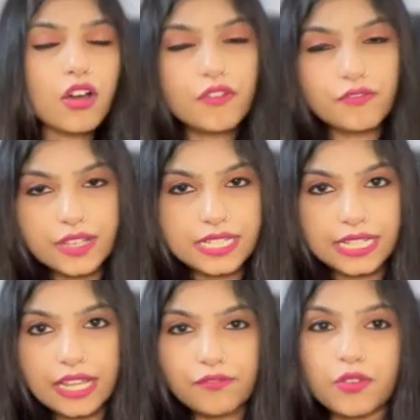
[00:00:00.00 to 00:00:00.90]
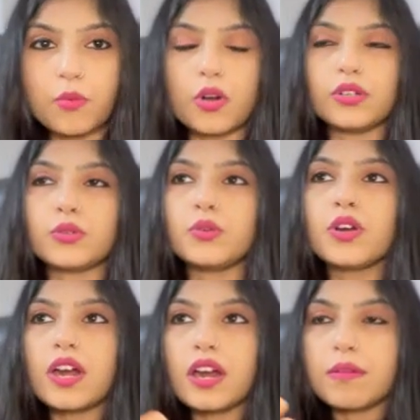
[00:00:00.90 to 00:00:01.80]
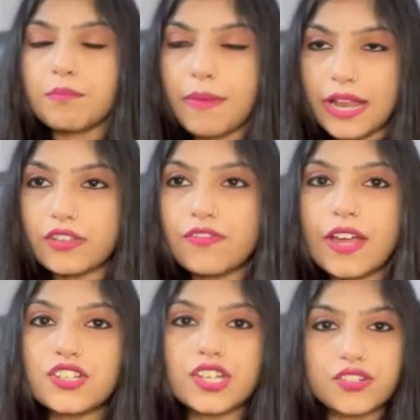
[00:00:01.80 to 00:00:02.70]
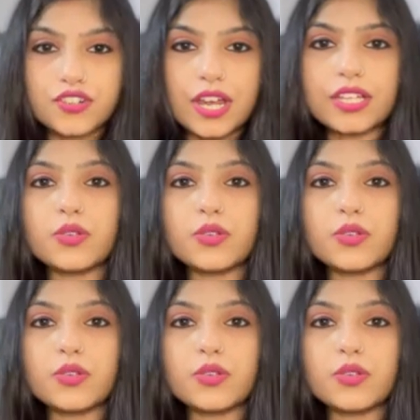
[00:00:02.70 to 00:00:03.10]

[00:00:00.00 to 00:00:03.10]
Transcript: obviously, if you want to manufacture drug,